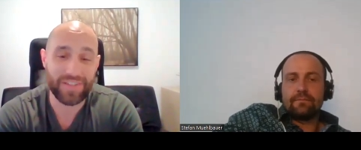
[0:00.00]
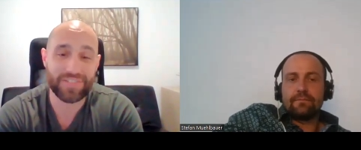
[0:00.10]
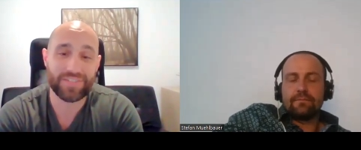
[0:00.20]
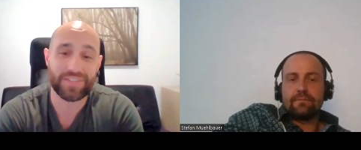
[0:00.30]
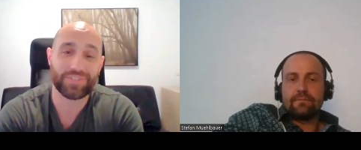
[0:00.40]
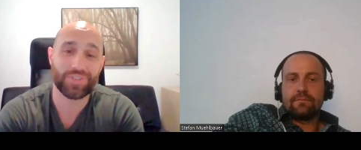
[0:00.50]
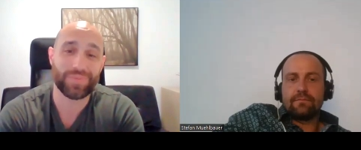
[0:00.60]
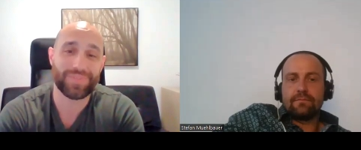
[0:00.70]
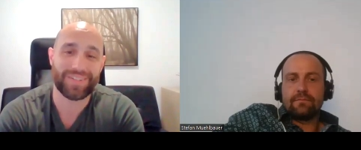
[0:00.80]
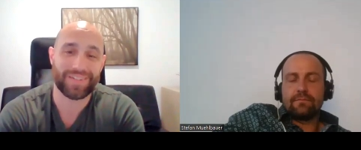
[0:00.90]
Speaker 1: a presence in
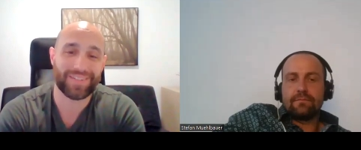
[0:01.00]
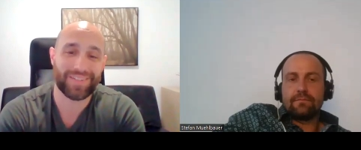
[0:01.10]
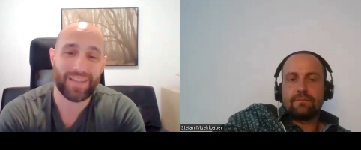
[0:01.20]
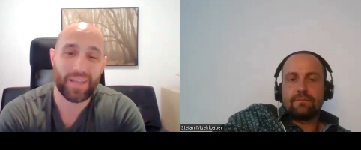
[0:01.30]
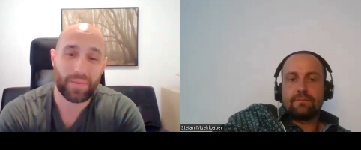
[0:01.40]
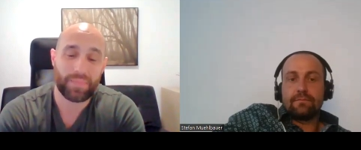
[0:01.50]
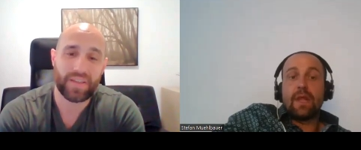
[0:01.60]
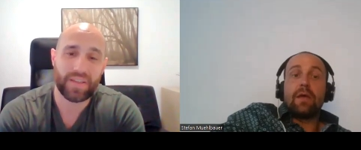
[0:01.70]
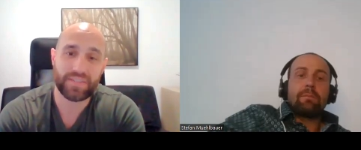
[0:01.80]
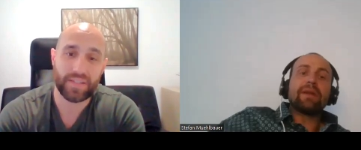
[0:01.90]
Germany,
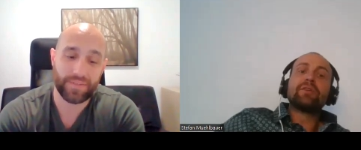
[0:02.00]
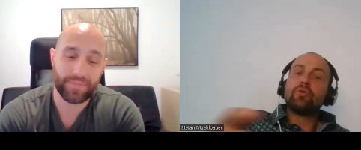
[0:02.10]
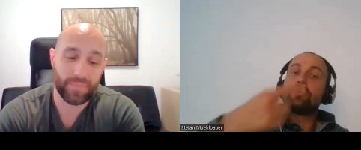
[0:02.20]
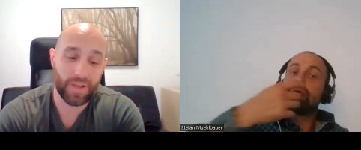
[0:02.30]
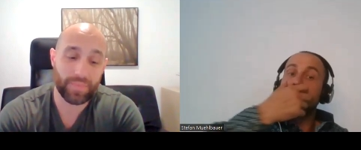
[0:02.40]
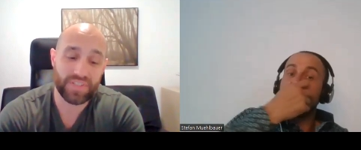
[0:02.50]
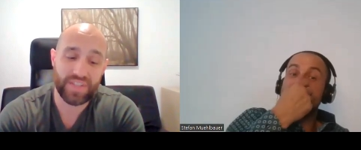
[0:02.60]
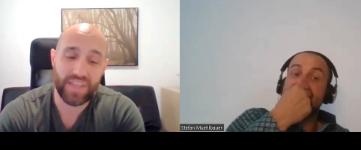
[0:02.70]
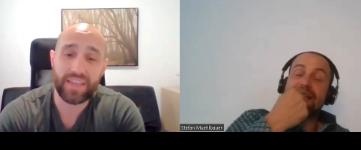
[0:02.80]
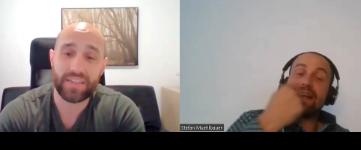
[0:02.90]
because but if you, I'm not
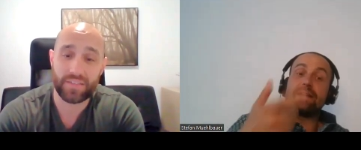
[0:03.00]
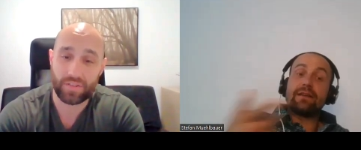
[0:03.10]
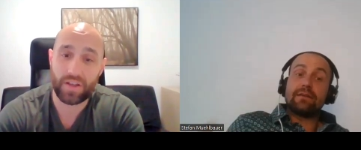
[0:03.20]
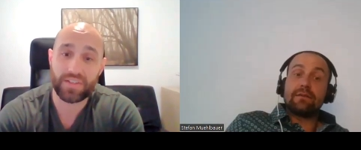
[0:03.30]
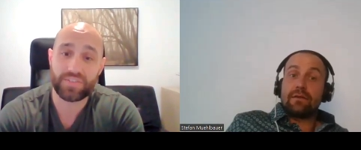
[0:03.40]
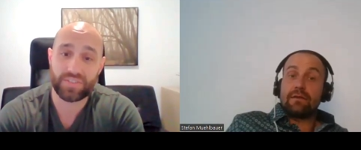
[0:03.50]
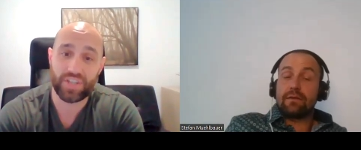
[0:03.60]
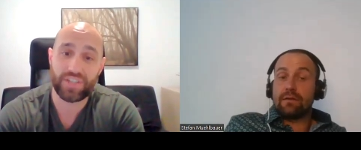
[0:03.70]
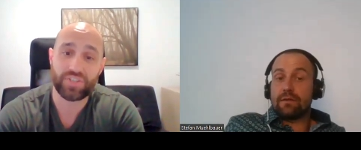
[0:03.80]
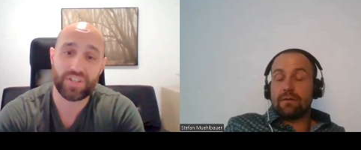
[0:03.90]
mistaken, saying... the laws
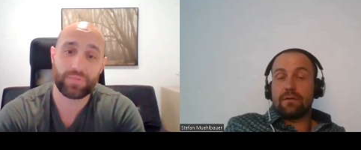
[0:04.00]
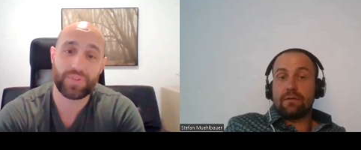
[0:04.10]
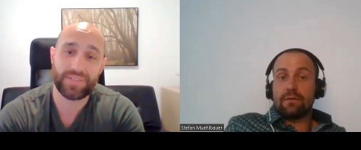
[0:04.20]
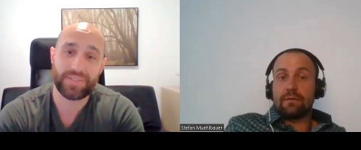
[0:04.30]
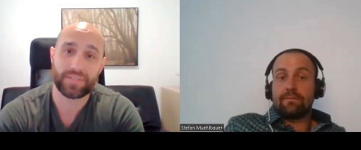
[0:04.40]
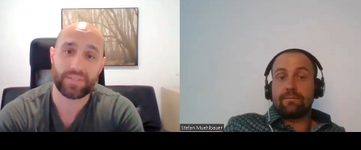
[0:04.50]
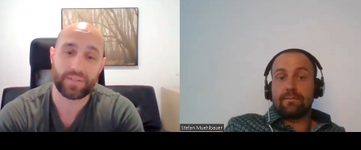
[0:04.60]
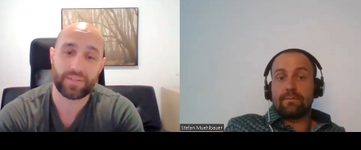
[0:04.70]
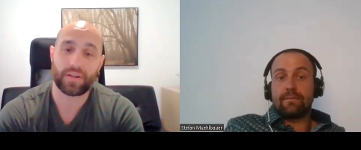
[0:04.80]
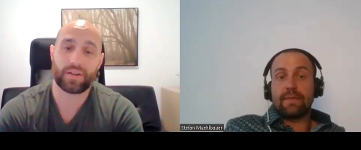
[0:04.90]
changed there
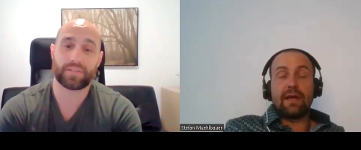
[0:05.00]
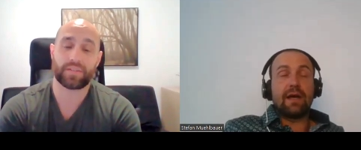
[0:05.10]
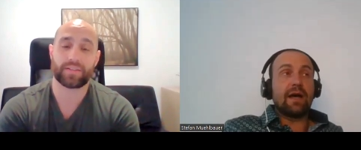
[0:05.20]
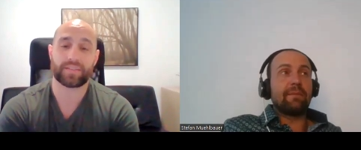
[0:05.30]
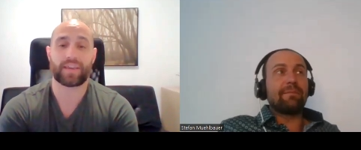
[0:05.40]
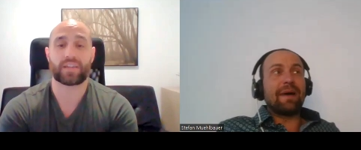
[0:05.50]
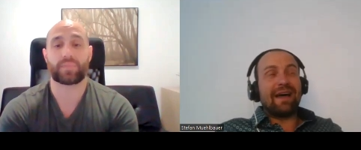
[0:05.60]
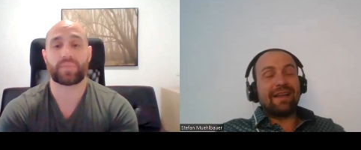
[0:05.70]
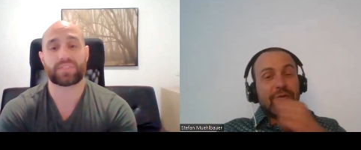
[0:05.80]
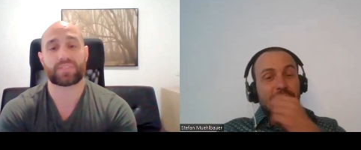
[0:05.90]
recently. On, um,
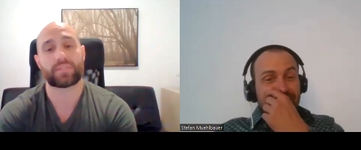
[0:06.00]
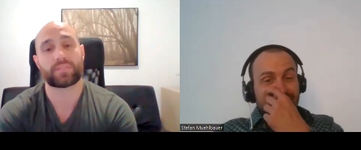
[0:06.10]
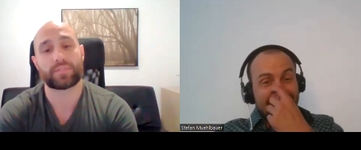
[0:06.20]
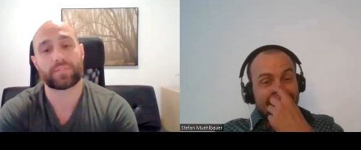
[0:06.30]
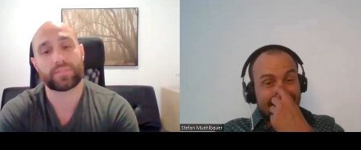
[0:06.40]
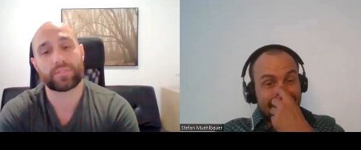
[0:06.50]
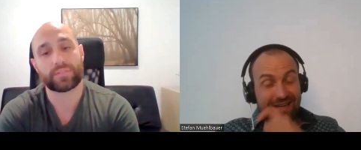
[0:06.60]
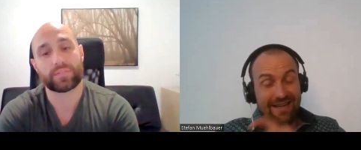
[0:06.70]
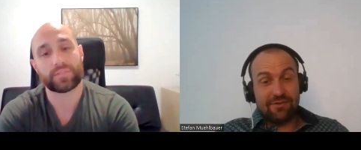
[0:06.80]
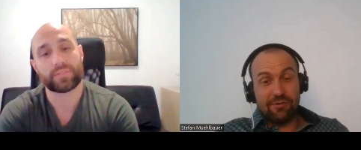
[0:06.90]
Speaker 2: I don't think that it
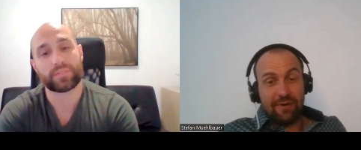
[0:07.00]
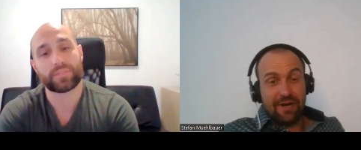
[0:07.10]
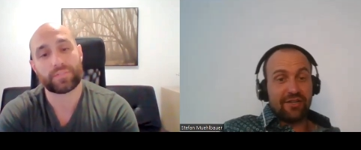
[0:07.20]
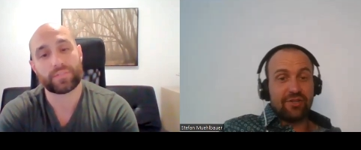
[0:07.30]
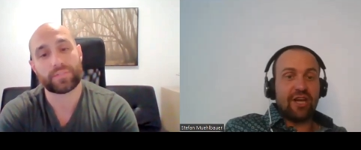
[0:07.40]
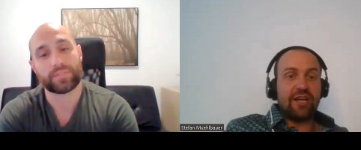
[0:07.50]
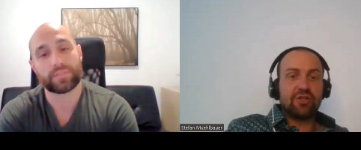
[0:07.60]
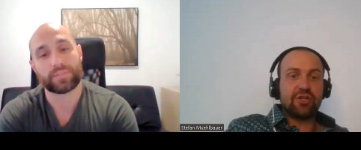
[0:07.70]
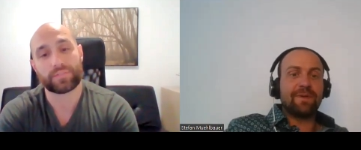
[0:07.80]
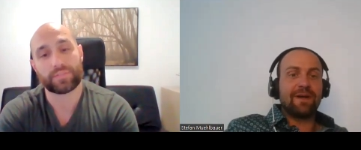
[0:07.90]
has already
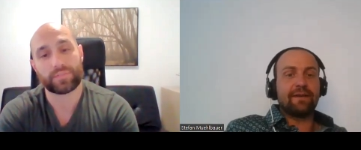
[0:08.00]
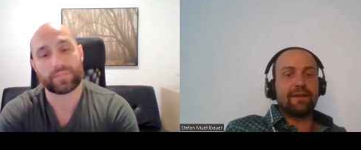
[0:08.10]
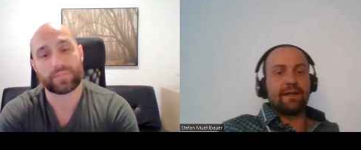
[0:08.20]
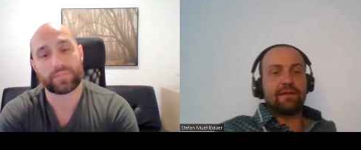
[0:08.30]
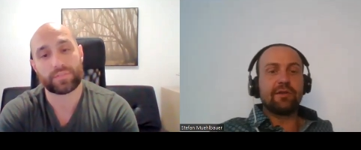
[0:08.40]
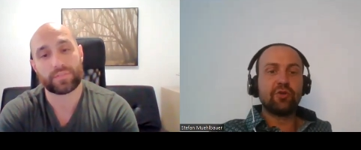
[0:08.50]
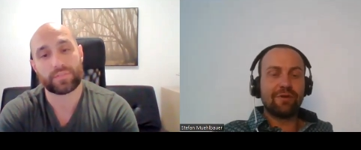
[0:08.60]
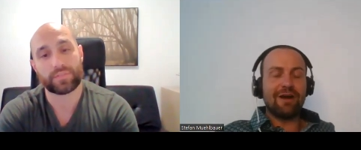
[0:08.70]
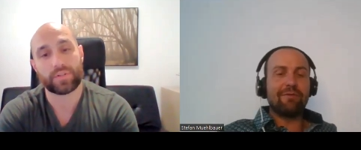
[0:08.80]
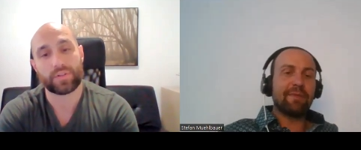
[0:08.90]
changed, but uh, the
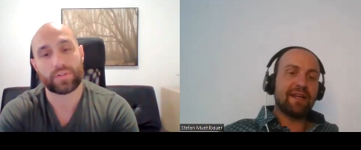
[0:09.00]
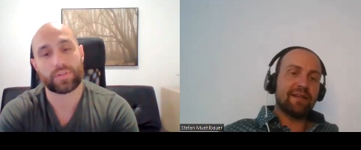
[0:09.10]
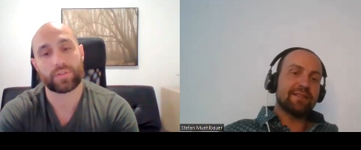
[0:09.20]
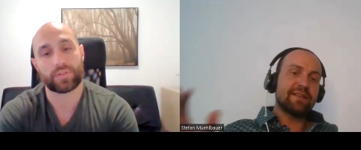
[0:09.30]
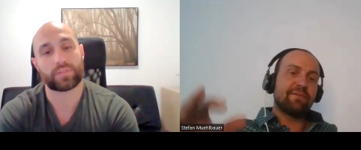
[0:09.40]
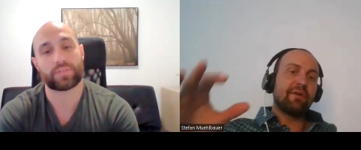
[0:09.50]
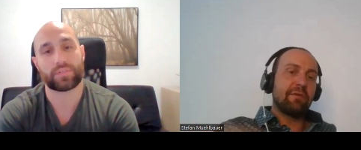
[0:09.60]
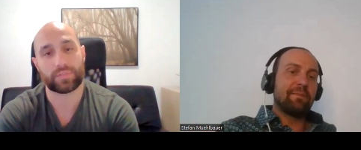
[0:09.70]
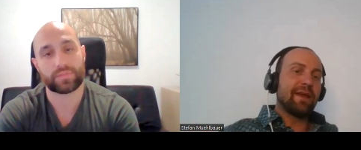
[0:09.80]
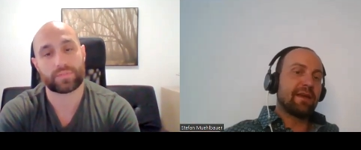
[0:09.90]
new government has a
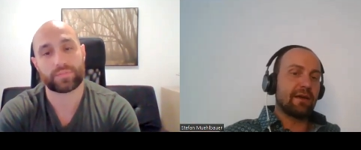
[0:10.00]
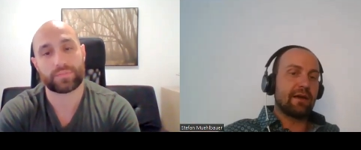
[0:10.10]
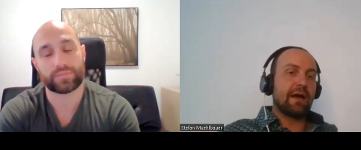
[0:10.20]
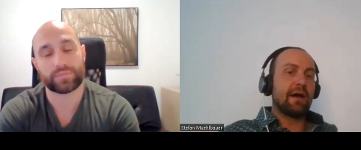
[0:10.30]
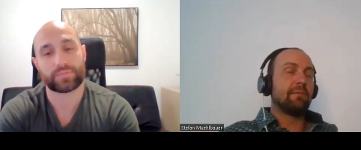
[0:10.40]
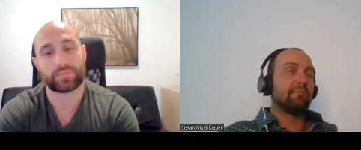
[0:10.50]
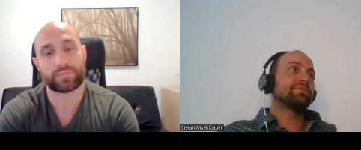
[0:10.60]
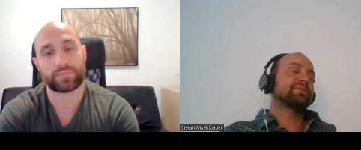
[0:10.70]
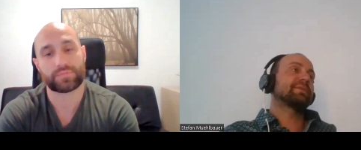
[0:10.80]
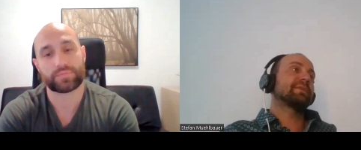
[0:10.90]
very big,
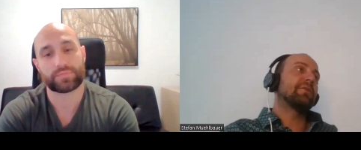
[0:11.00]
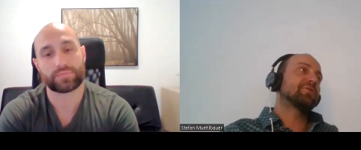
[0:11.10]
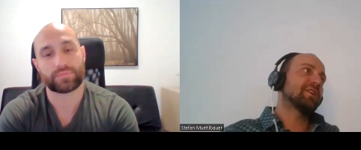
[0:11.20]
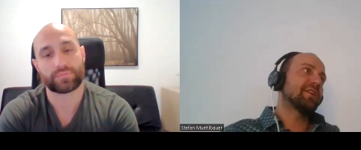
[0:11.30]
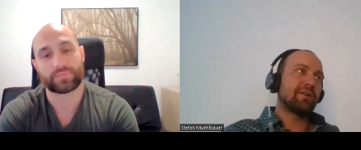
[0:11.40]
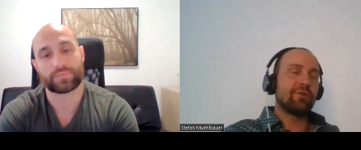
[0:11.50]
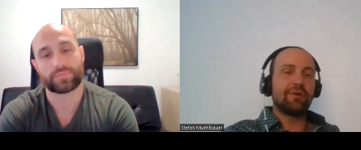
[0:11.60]
um, how shall I